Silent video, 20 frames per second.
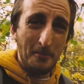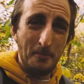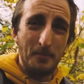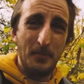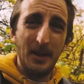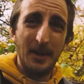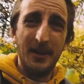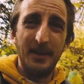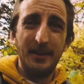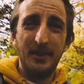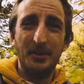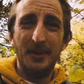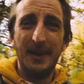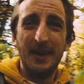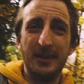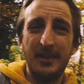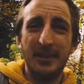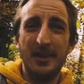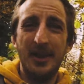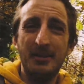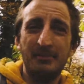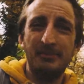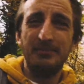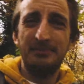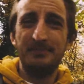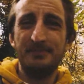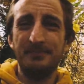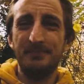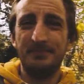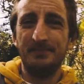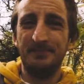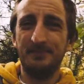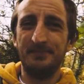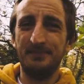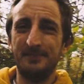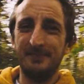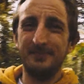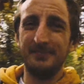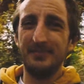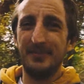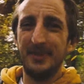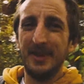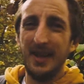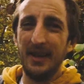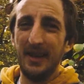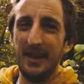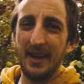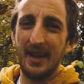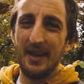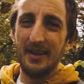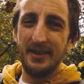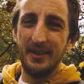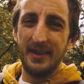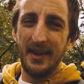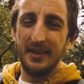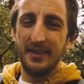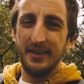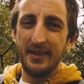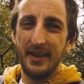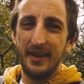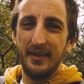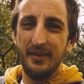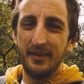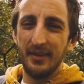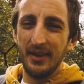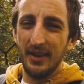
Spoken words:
But until next time, take care, stay safe,